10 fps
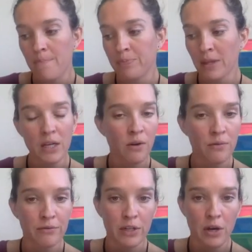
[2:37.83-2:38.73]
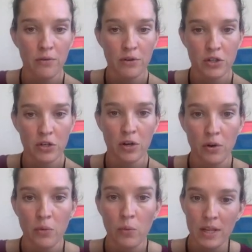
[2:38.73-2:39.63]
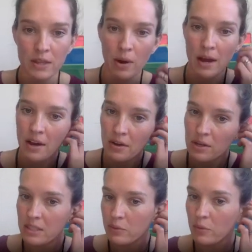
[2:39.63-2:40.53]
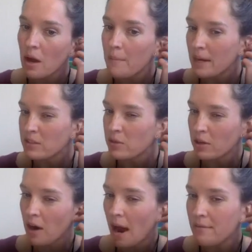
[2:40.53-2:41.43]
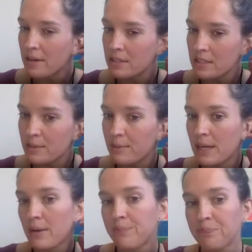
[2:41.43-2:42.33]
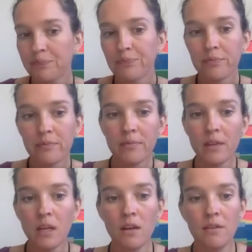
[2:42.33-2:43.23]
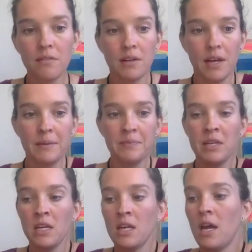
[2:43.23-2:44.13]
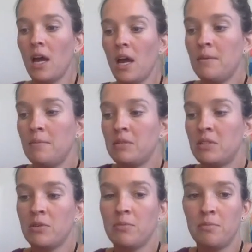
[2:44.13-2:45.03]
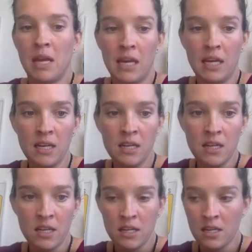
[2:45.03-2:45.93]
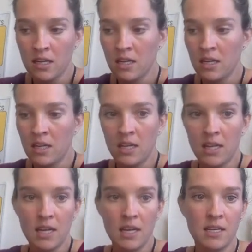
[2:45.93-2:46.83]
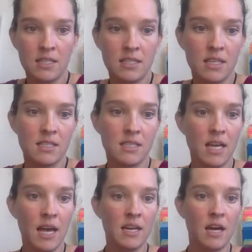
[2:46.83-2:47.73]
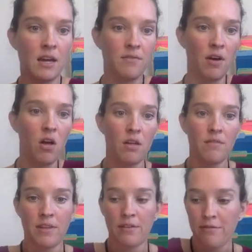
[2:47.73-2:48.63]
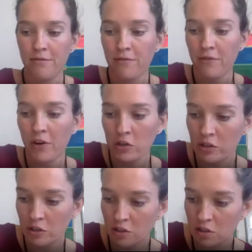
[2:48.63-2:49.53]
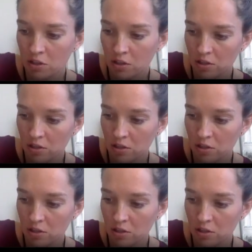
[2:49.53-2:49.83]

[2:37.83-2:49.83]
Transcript: you don't know for sure what the y value is. We'll come back to our graph in just a minute. Okay. Domain is the set of all of the first